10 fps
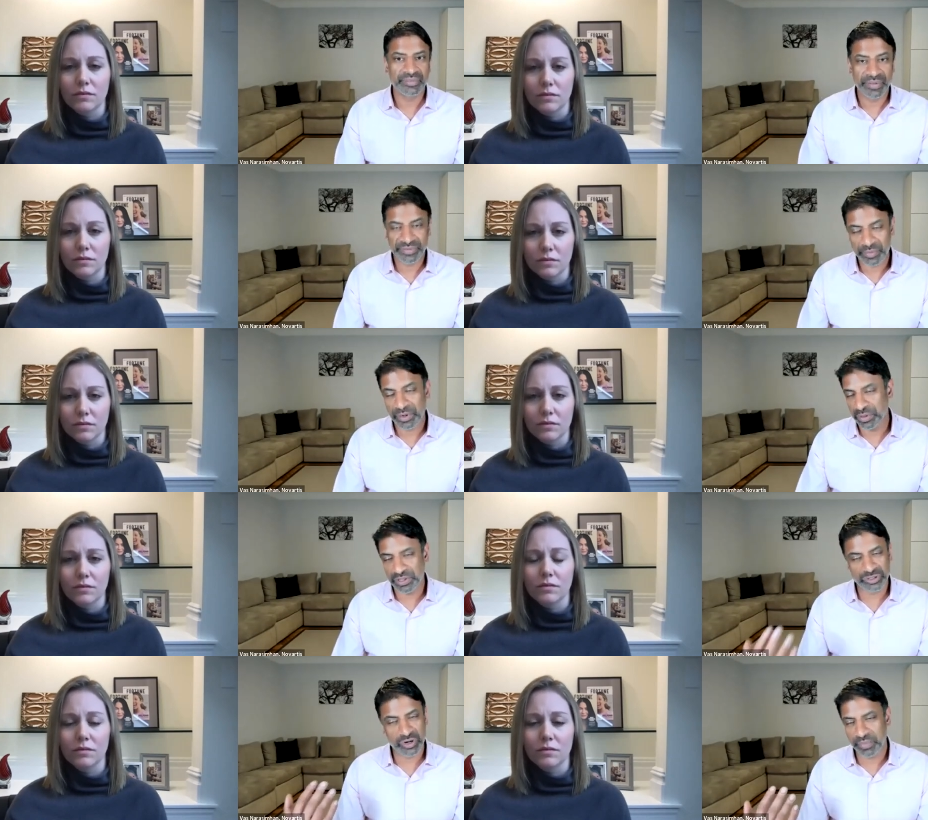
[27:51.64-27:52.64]
Speaker 1: if somebody with
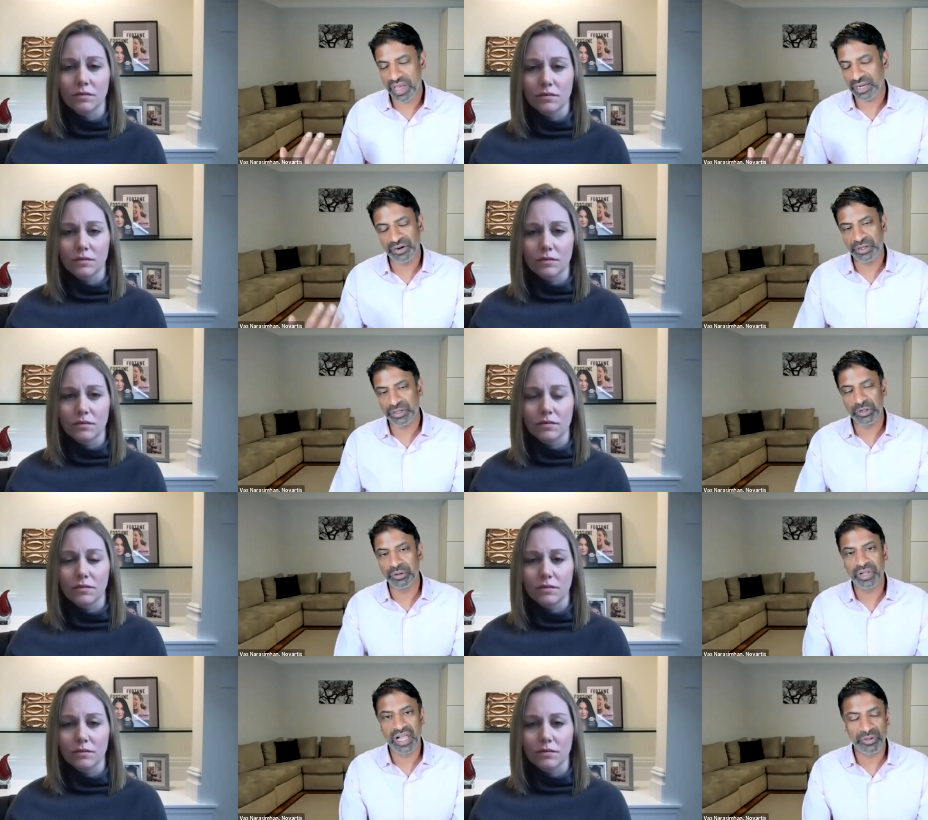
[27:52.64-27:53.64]
a strong background in
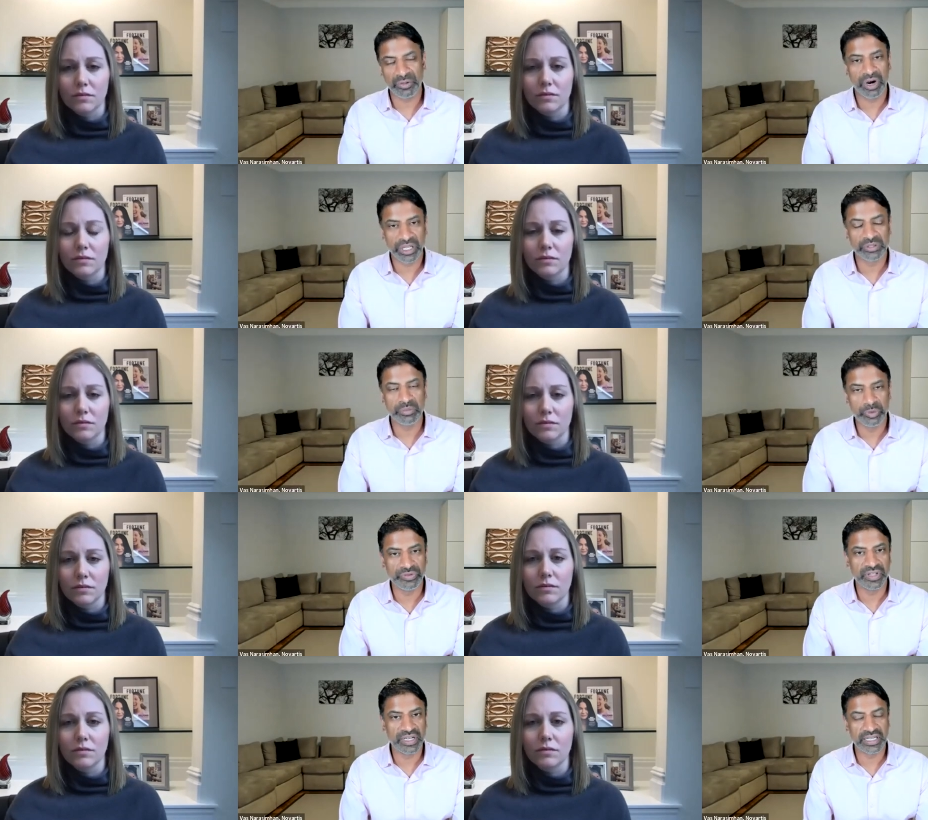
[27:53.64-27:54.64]
global health wanting to
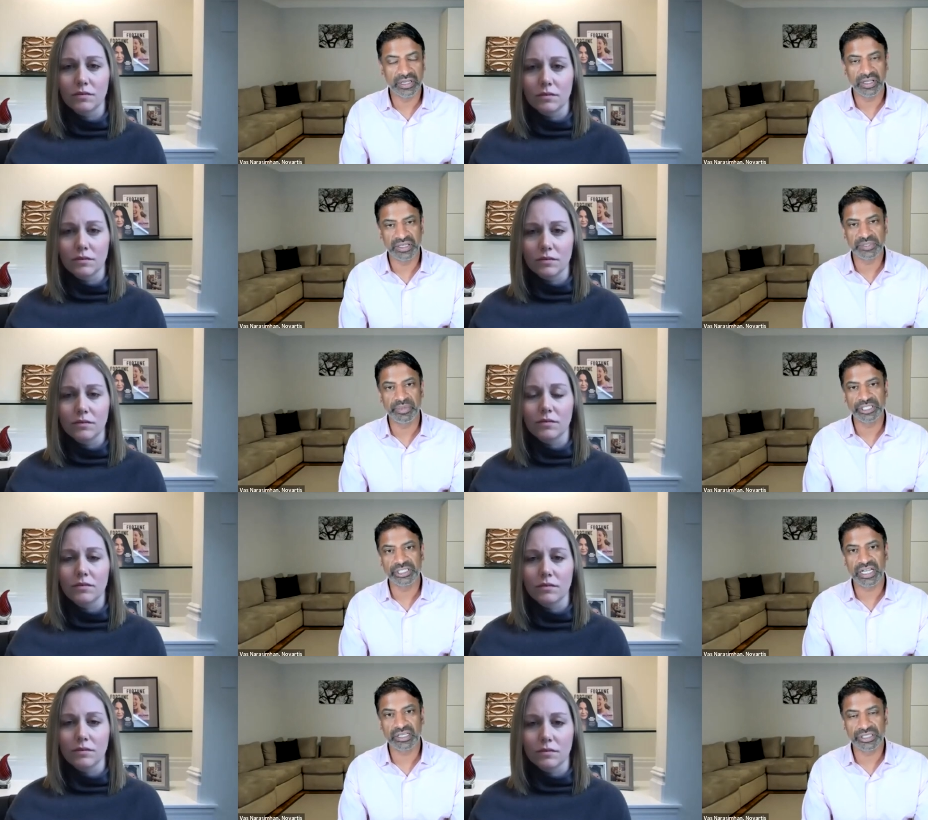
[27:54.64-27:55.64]
move the needle on these big
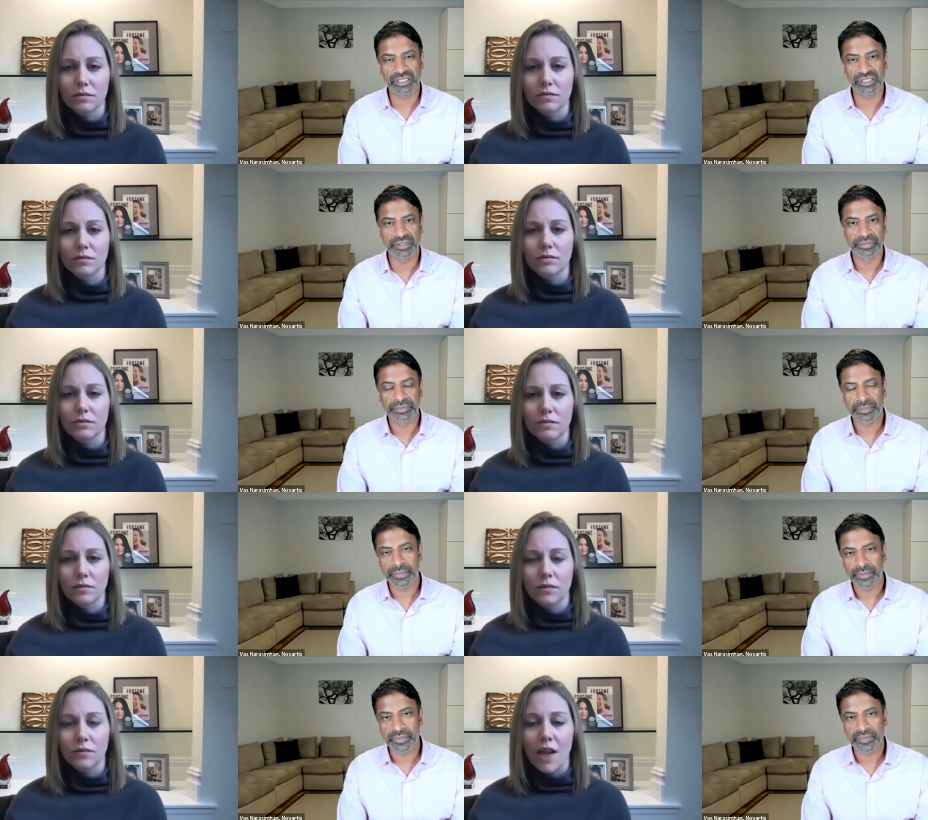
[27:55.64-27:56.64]
challenges.
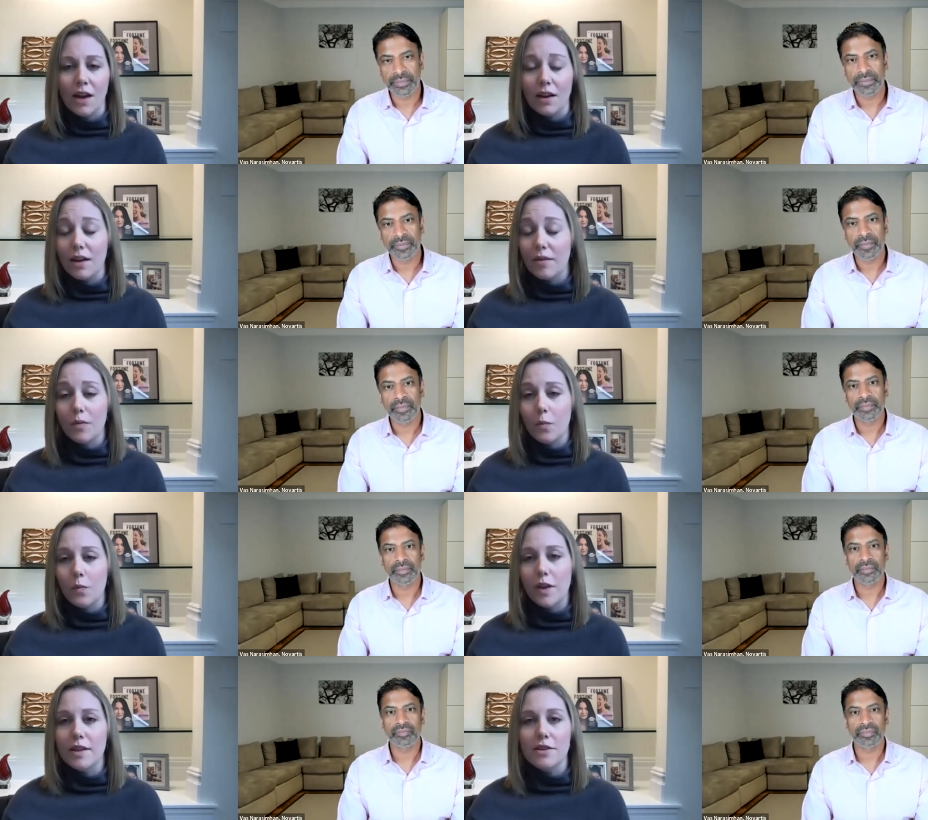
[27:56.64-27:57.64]
Speaker 2: And
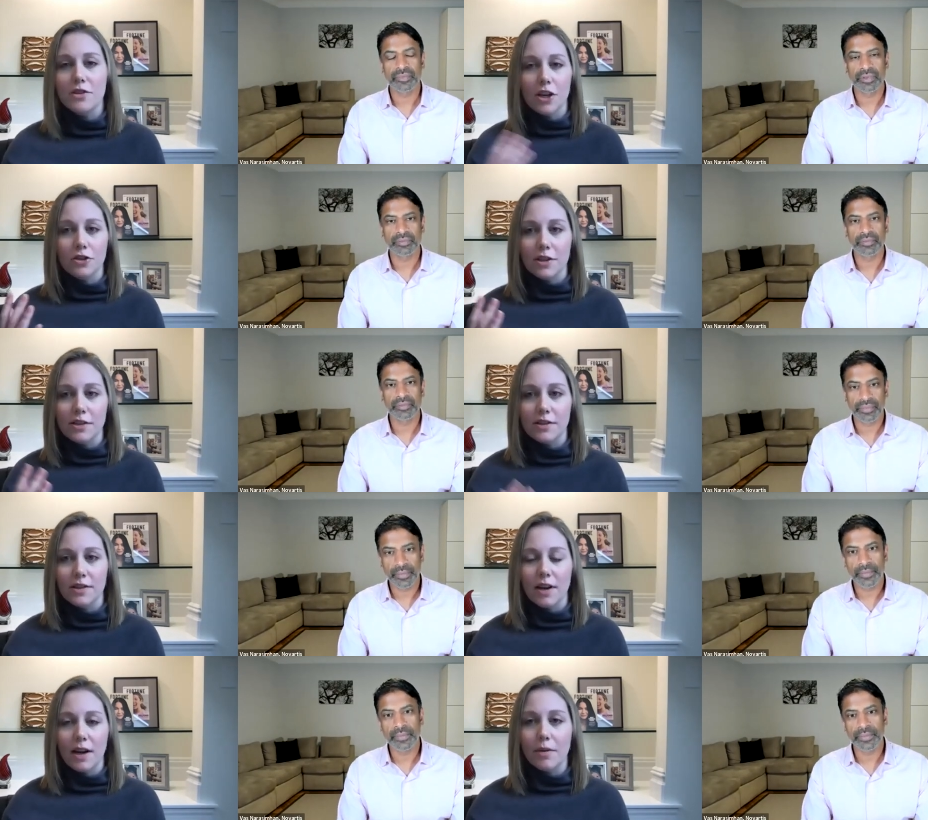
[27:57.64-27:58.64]
with these changes,
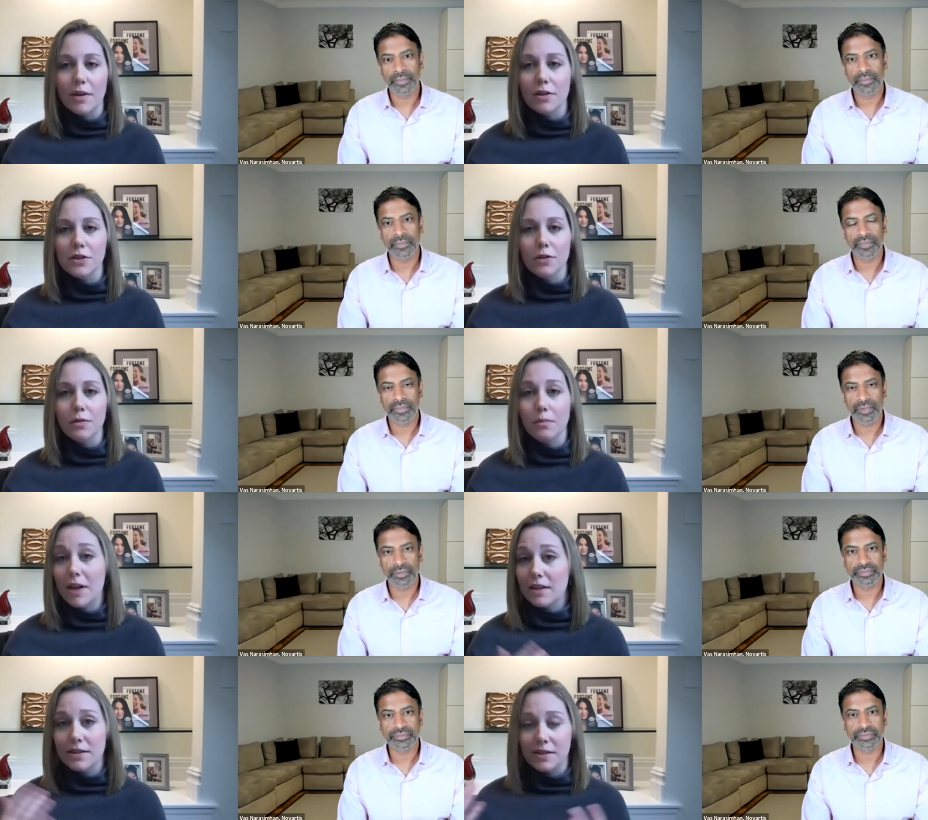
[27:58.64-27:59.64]
it also
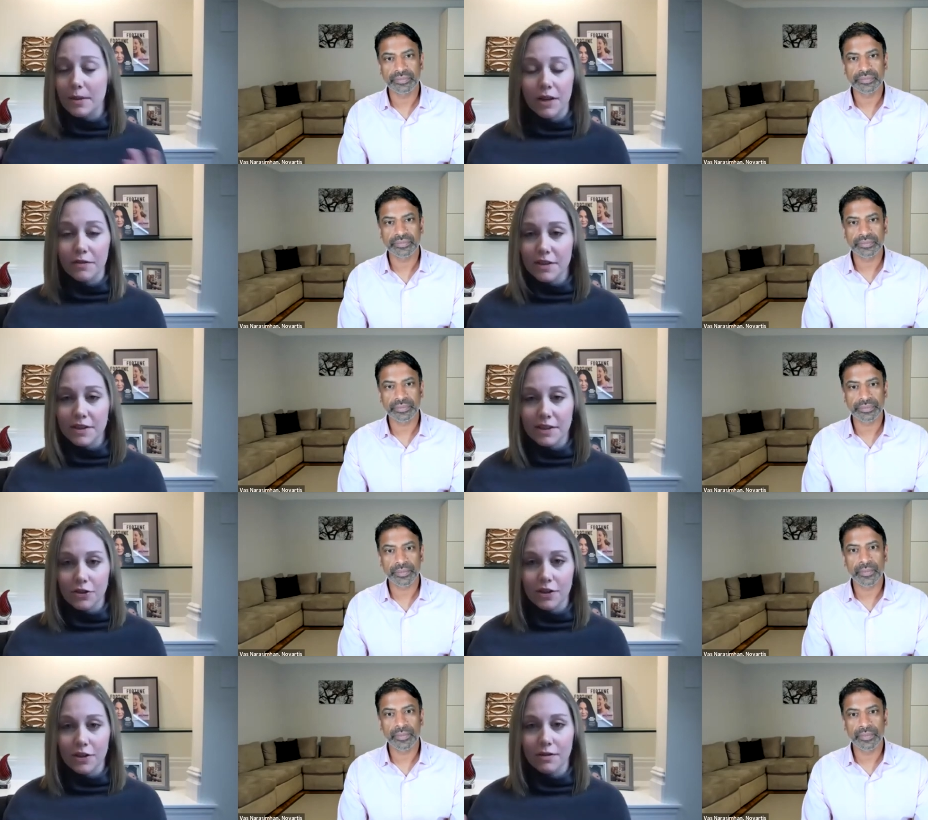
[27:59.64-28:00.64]
makes some tough
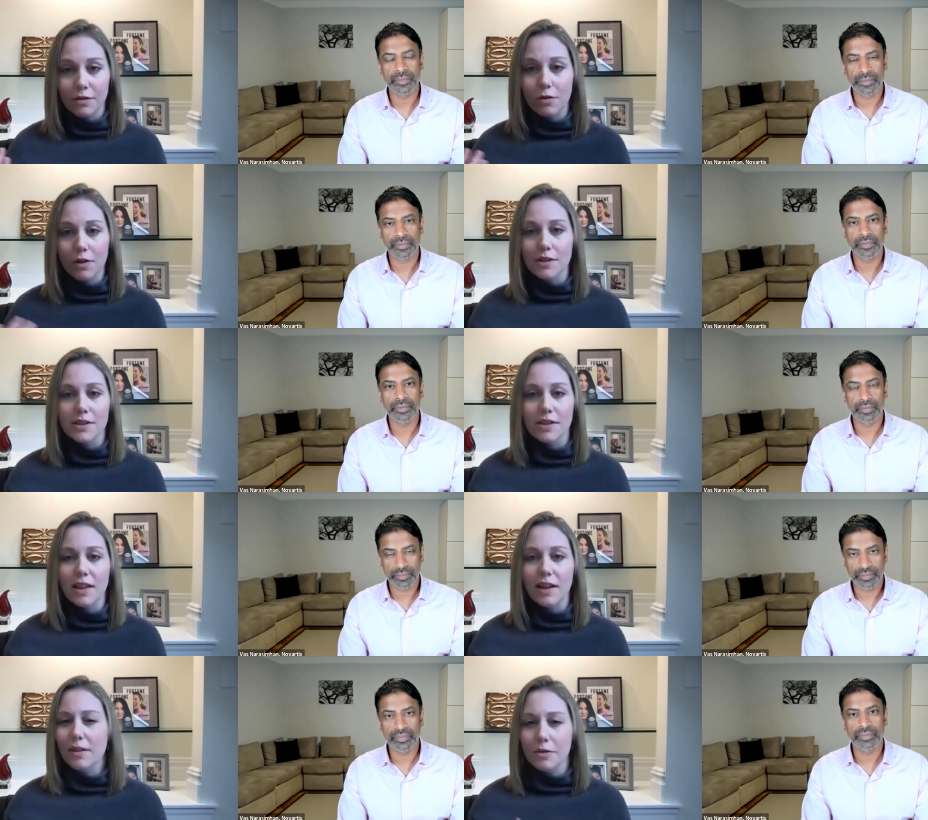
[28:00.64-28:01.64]
decisions, of course. I
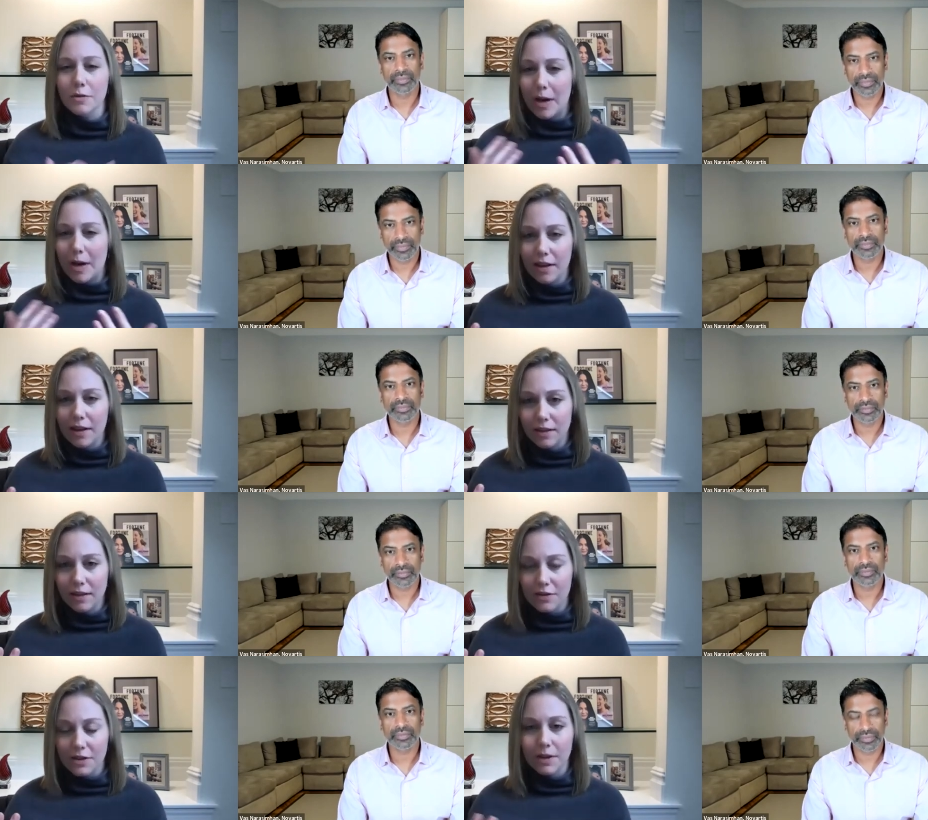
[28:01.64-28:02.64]
think there are about
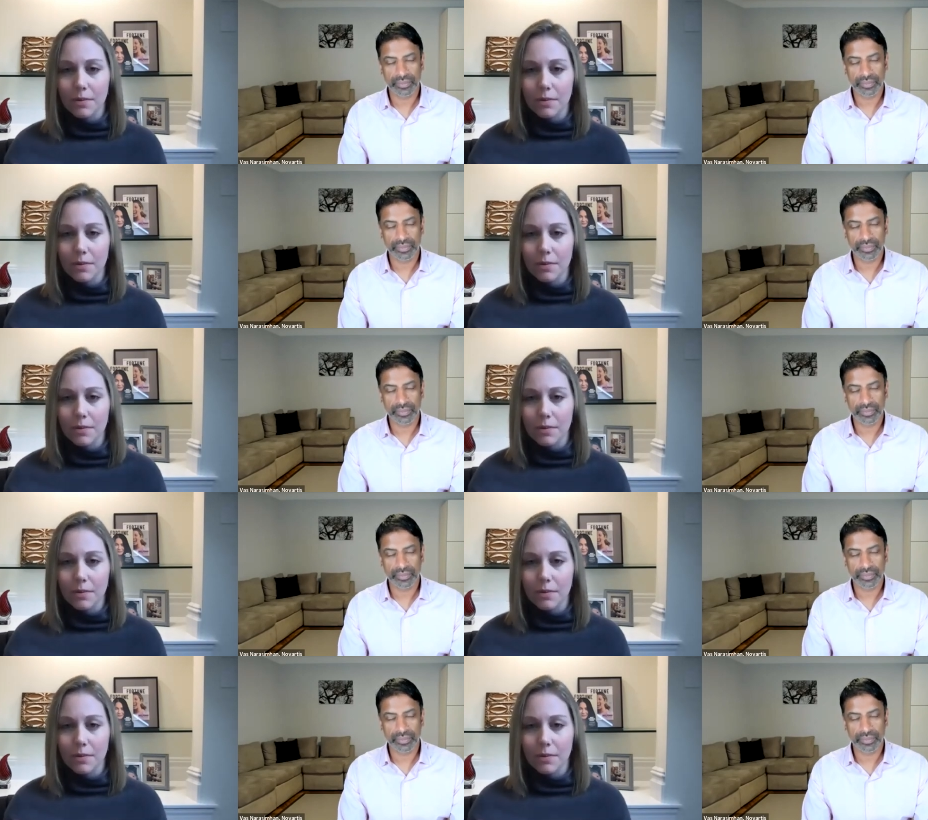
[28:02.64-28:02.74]
8,000